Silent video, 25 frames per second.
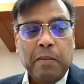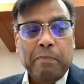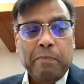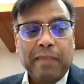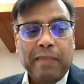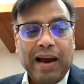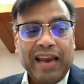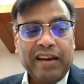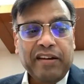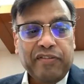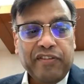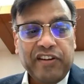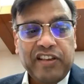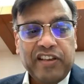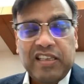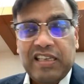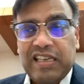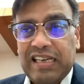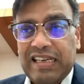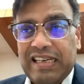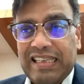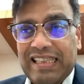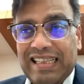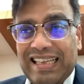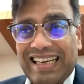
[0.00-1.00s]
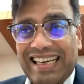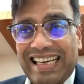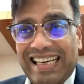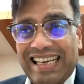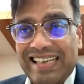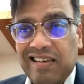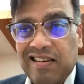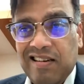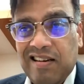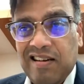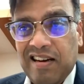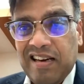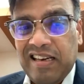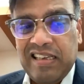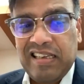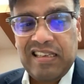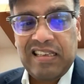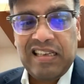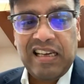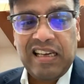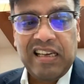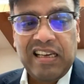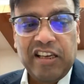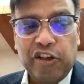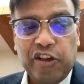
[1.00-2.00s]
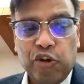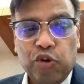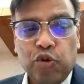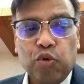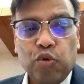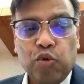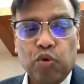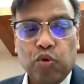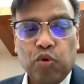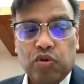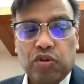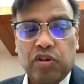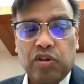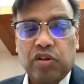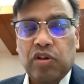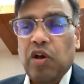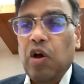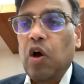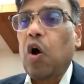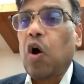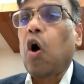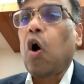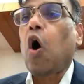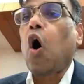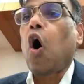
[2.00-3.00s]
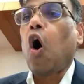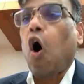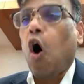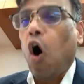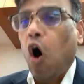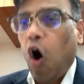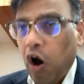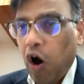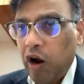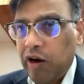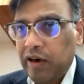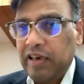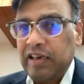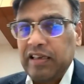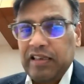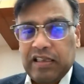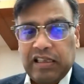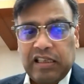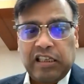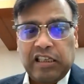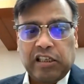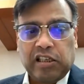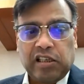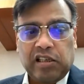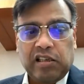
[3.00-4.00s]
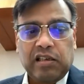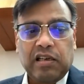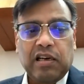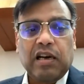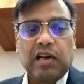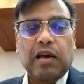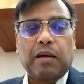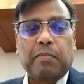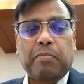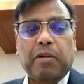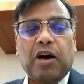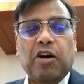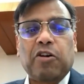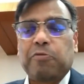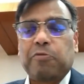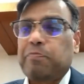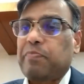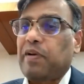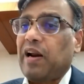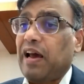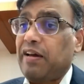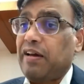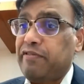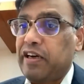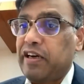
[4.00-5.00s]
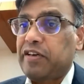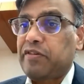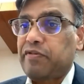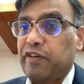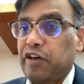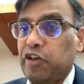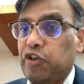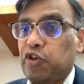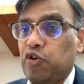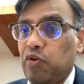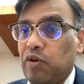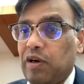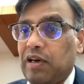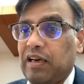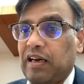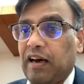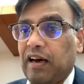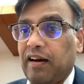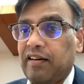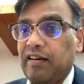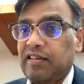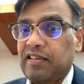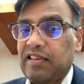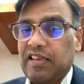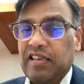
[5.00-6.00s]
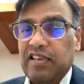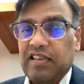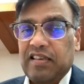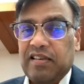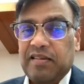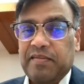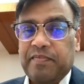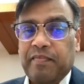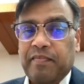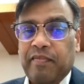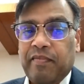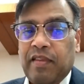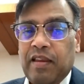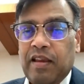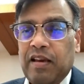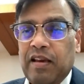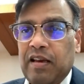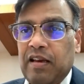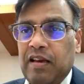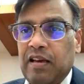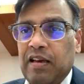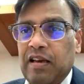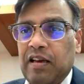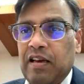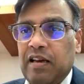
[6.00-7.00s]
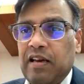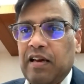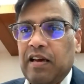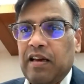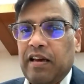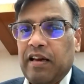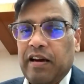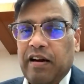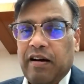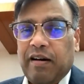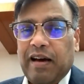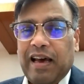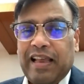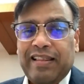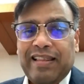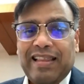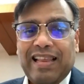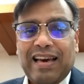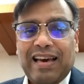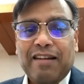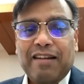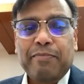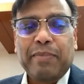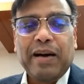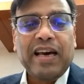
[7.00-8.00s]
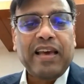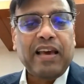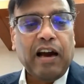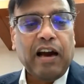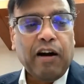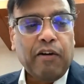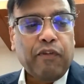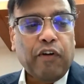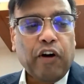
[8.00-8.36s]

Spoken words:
manifested in the increasing use or discussion about private virtual currencies. And thereby